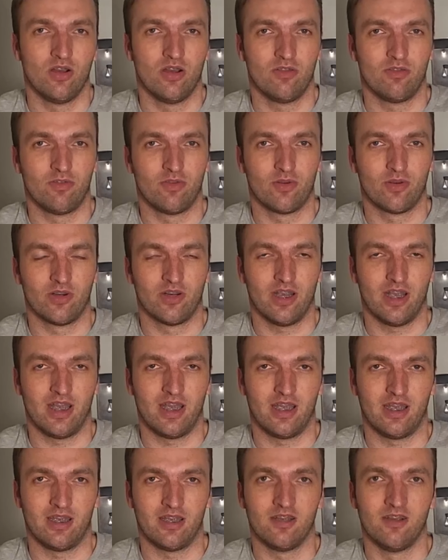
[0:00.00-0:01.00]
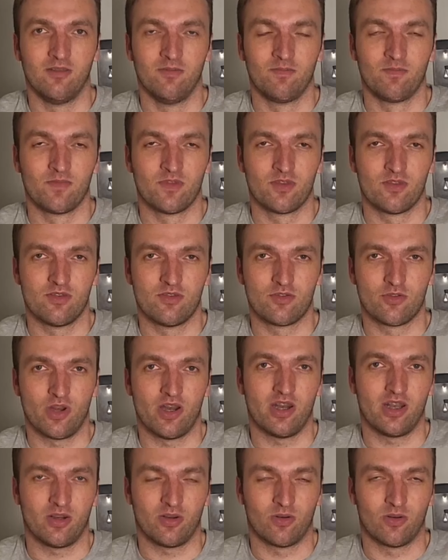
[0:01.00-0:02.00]
for a
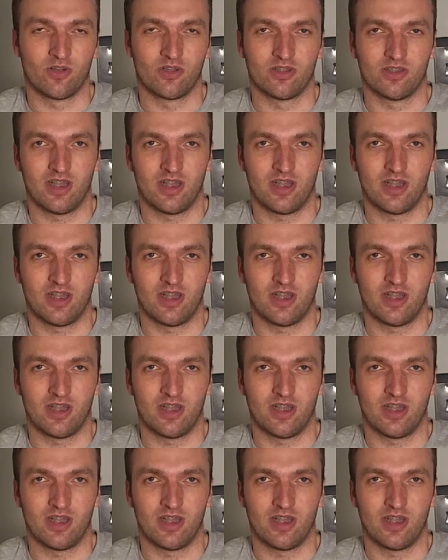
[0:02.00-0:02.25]
training course